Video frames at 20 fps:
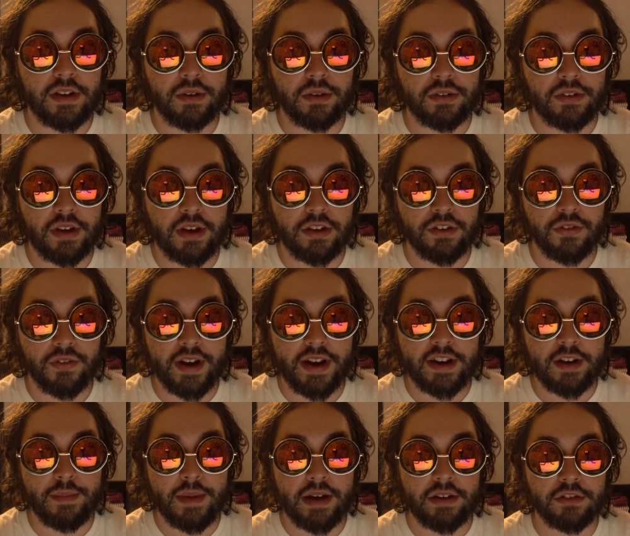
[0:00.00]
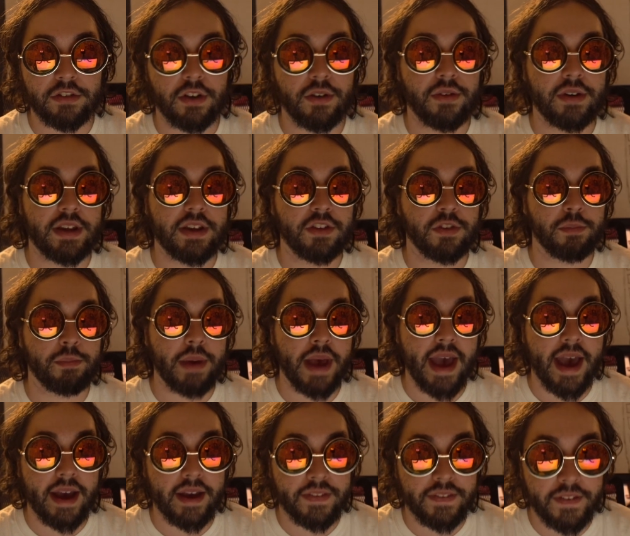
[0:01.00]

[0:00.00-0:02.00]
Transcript: who says, rant about Tony is back,